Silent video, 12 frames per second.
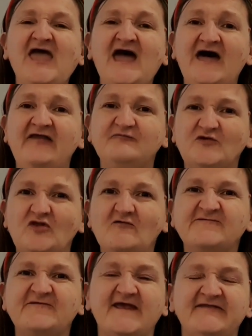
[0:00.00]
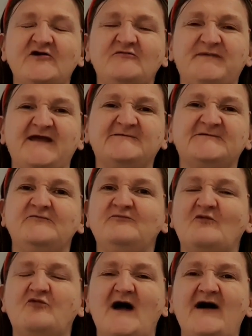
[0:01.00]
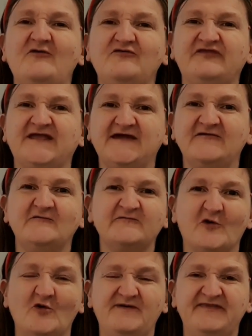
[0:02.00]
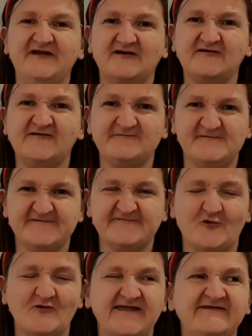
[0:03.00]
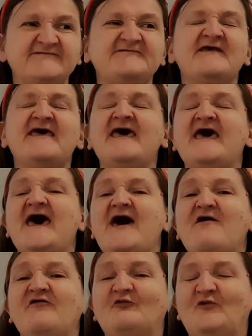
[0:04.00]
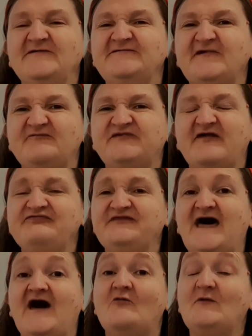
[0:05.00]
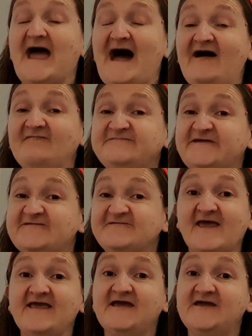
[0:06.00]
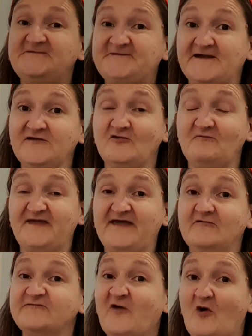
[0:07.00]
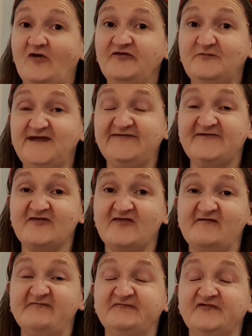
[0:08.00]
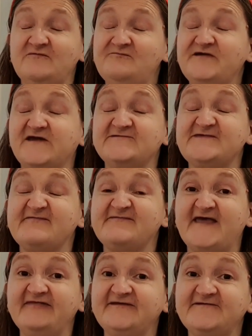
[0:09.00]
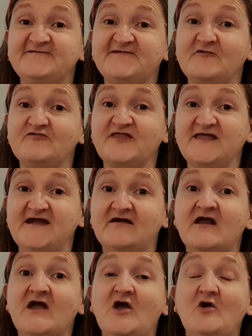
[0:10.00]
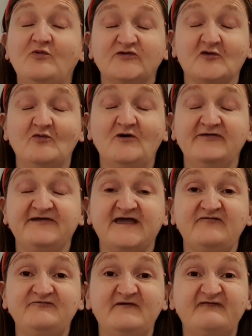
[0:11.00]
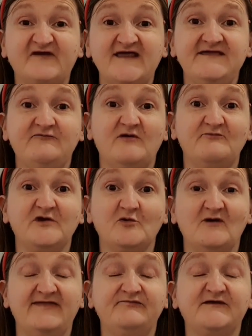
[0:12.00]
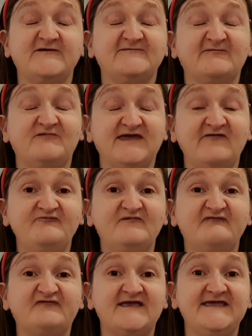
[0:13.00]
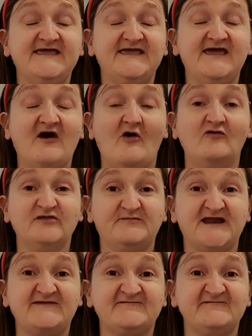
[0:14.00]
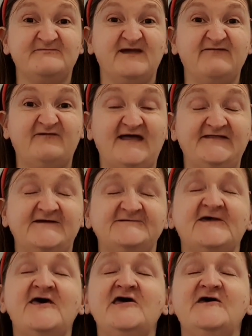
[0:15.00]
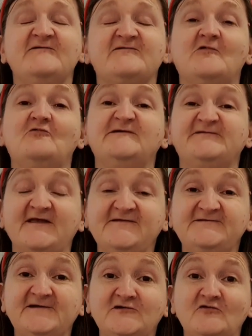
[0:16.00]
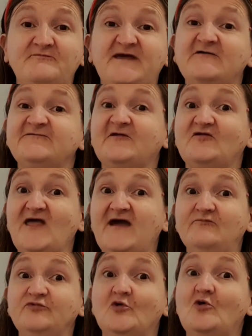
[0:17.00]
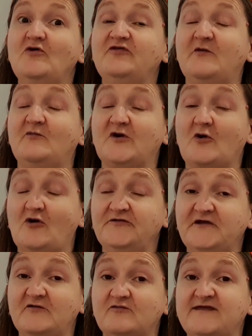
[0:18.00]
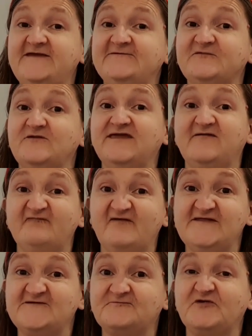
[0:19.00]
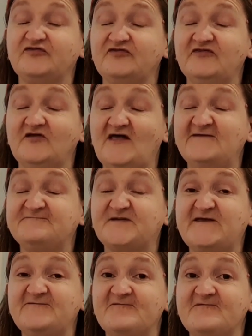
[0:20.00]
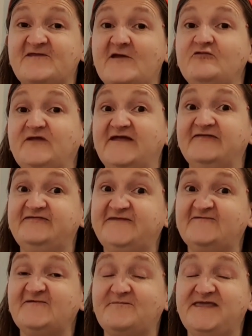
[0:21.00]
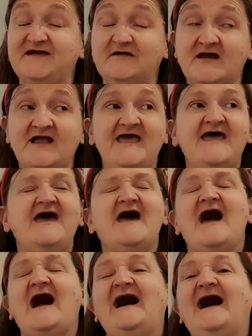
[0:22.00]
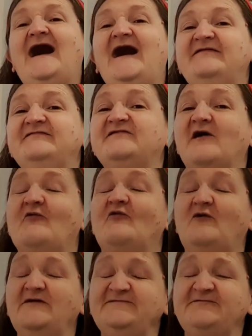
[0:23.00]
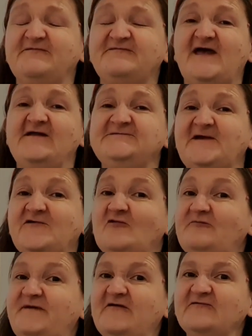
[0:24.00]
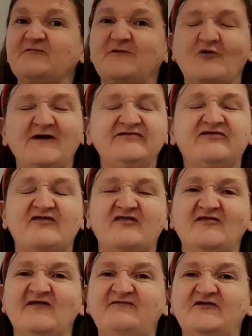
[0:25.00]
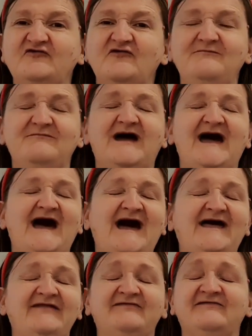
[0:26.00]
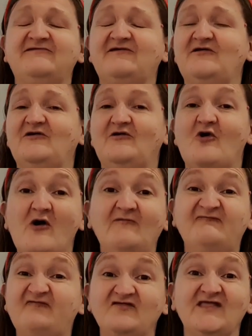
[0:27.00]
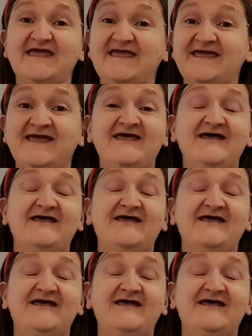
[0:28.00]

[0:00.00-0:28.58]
And we'll all sit in our bedroom while the girls open their Christmas stockings. Once I've done that, we have to sing Jingle Bells on the way to the living room because if Santa's still there, we don't want to give them a fright when we go in, because if we give them a fright, all the presents might vanish. So we sing Jingle Bells to let them know that we're on our way so he can finish putting the last presents down and disappear. And once we've sang Jingle Bells, we go into the living room and hopefully,